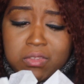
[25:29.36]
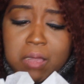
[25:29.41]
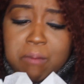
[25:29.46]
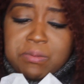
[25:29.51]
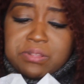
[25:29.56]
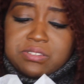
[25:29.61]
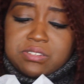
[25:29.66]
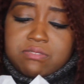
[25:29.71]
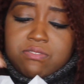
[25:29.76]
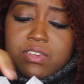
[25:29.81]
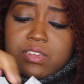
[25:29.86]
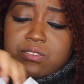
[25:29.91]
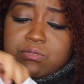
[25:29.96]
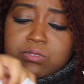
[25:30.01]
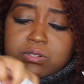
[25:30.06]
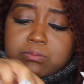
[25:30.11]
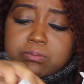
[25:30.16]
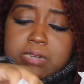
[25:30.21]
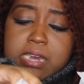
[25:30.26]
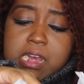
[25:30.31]
But the fees
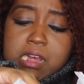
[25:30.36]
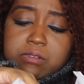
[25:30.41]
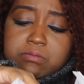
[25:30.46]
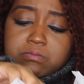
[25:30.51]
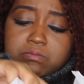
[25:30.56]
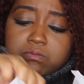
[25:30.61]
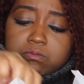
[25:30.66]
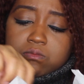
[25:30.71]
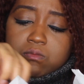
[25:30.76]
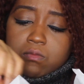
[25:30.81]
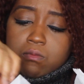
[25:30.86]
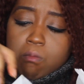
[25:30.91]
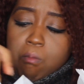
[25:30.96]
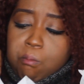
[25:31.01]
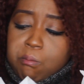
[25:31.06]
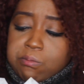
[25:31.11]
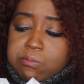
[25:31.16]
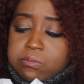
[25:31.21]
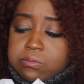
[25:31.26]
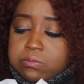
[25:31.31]
weren't bad.
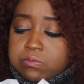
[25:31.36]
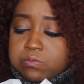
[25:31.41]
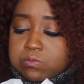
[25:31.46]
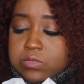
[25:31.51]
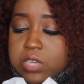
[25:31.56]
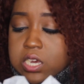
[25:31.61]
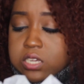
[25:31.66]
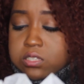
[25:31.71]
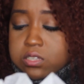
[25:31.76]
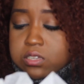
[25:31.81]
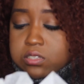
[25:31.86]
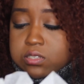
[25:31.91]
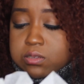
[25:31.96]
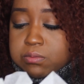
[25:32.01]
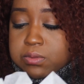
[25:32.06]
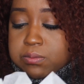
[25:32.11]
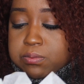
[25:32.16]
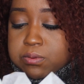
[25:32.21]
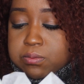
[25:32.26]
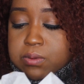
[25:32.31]
I saw some
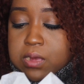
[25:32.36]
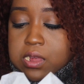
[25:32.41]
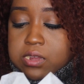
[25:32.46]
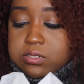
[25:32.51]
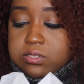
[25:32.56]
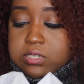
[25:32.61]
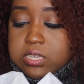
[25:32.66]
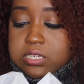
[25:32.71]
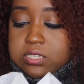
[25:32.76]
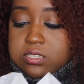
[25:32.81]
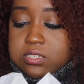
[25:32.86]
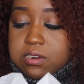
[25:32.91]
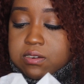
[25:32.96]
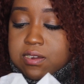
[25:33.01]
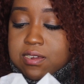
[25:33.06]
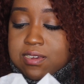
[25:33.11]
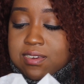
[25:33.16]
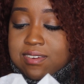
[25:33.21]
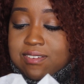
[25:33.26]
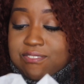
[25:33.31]
people paying like a
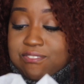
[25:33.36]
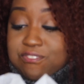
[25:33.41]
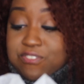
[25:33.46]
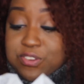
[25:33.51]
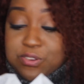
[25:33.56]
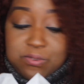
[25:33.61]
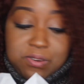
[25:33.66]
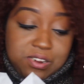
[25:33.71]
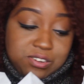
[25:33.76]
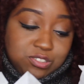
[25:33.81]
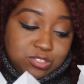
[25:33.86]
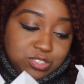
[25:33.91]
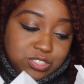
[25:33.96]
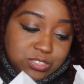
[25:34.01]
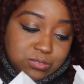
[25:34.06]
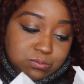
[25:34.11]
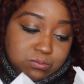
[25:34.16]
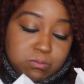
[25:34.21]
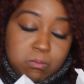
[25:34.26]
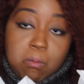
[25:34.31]
few
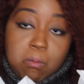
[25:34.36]
hundred